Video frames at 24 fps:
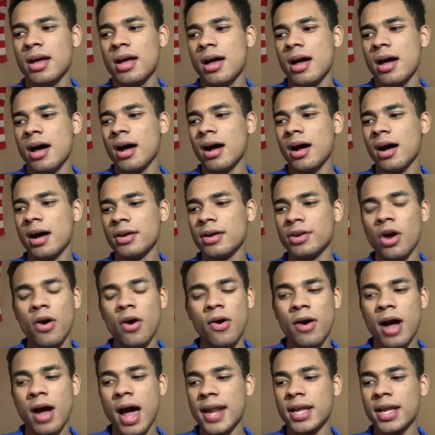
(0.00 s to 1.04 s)

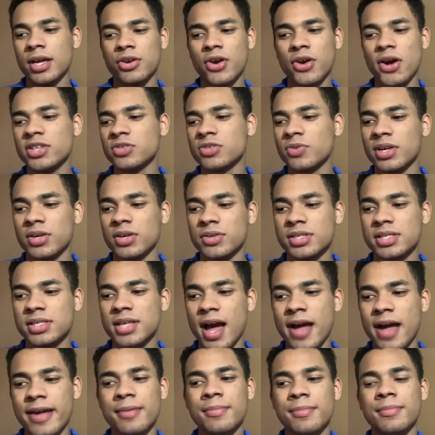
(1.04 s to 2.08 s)
No, I didn't graduate on
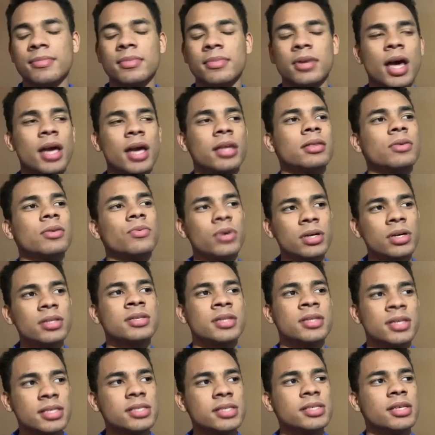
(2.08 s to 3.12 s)
Skype like the ones
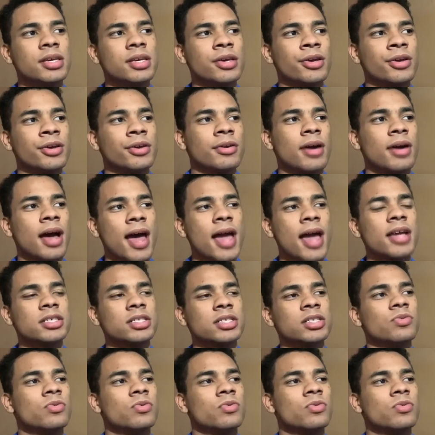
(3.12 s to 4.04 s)
this year. I actually